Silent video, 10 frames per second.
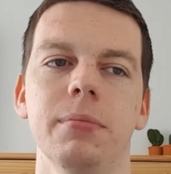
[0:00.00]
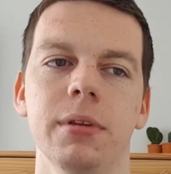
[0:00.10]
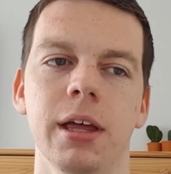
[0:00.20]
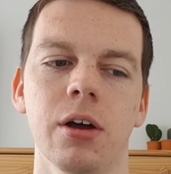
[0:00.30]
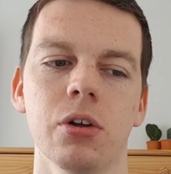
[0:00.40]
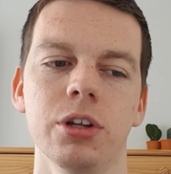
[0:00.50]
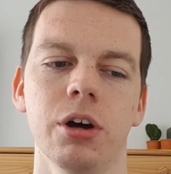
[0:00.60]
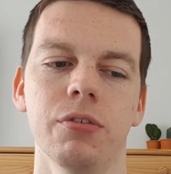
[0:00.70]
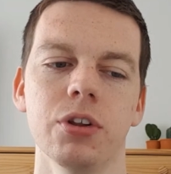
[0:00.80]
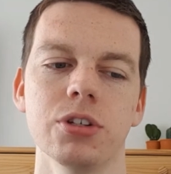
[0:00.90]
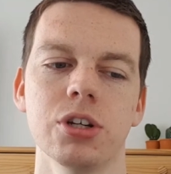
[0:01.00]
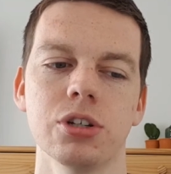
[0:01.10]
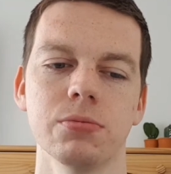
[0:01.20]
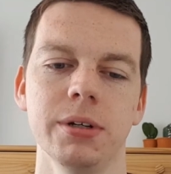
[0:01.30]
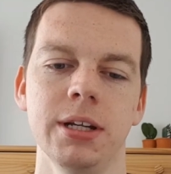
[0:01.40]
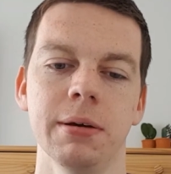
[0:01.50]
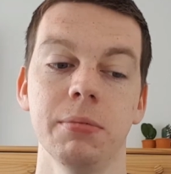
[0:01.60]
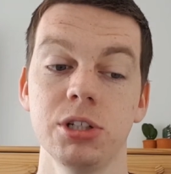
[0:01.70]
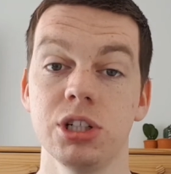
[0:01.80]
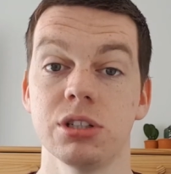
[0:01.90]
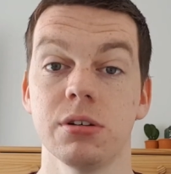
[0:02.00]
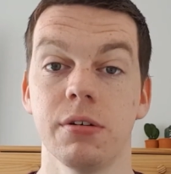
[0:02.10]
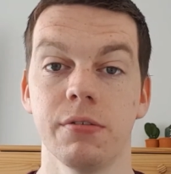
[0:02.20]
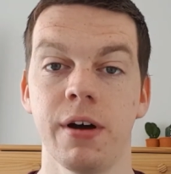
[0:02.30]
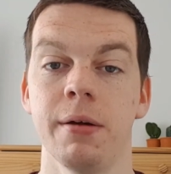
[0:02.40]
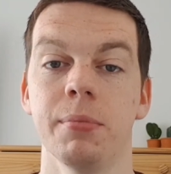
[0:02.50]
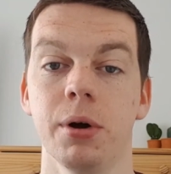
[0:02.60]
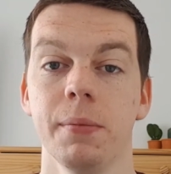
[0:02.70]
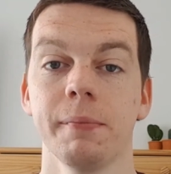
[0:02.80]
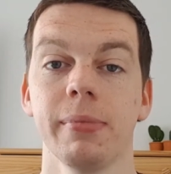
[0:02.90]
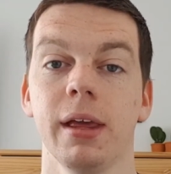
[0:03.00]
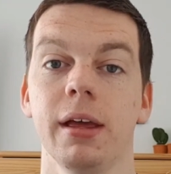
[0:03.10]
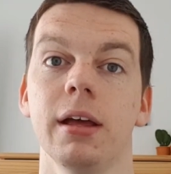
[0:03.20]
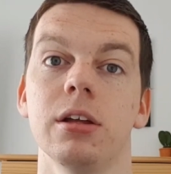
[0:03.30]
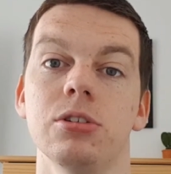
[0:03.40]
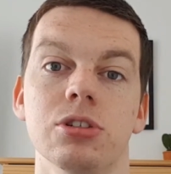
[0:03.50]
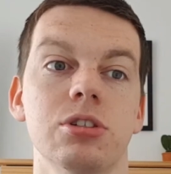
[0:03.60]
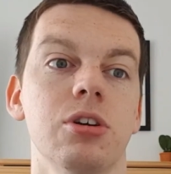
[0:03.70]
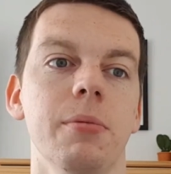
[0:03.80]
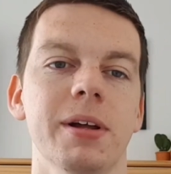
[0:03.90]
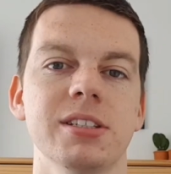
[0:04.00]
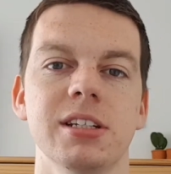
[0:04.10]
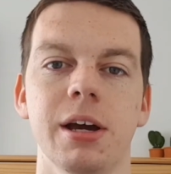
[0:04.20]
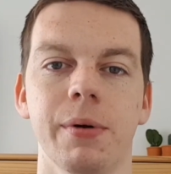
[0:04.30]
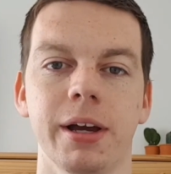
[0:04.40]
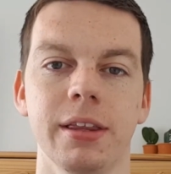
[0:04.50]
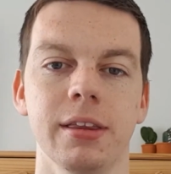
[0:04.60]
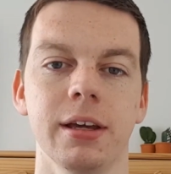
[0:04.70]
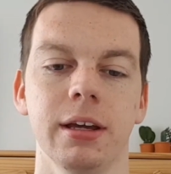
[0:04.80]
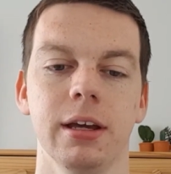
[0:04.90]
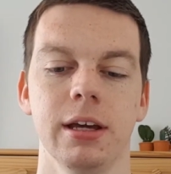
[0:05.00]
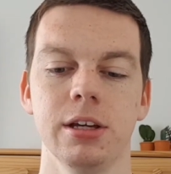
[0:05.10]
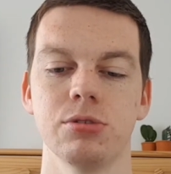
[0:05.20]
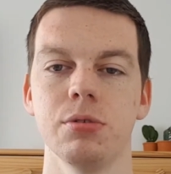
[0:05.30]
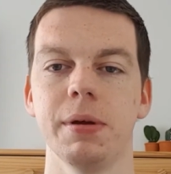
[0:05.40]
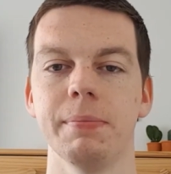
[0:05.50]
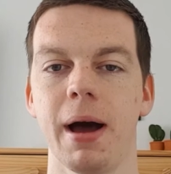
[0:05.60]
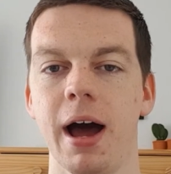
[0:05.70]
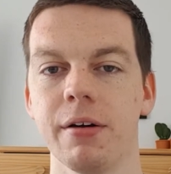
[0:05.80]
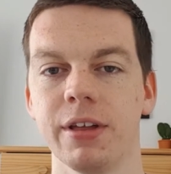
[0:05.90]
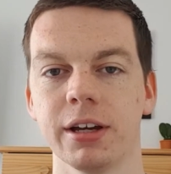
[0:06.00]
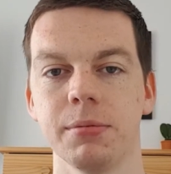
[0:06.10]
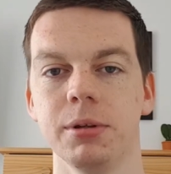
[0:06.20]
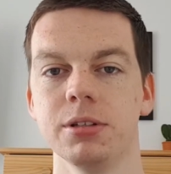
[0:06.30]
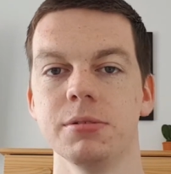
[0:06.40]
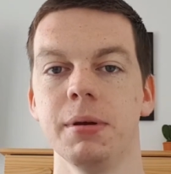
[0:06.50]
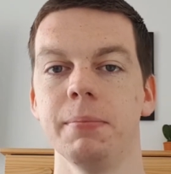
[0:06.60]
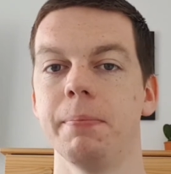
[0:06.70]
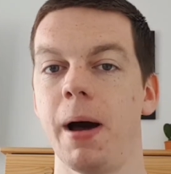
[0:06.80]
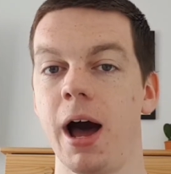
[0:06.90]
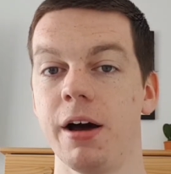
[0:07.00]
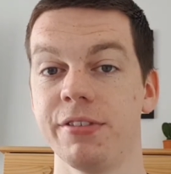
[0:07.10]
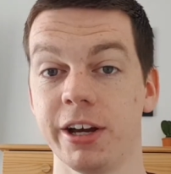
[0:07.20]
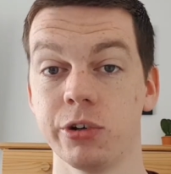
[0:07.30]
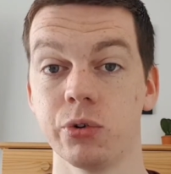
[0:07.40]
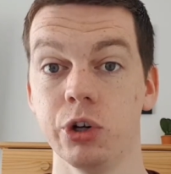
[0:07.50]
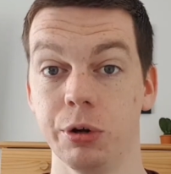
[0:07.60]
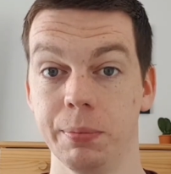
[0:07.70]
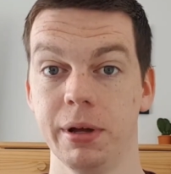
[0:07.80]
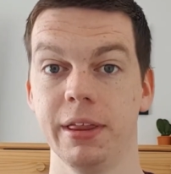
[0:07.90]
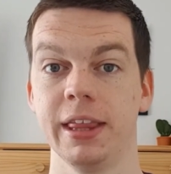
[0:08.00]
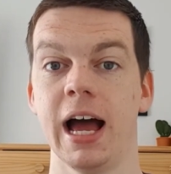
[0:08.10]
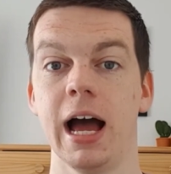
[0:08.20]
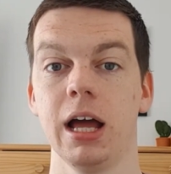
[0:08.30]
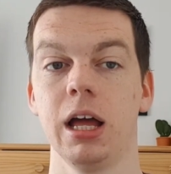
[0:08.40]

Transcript: They're holding off on the social media, which is fine. But just going back to the networking thing, it's through being part of that community, being part of that group, that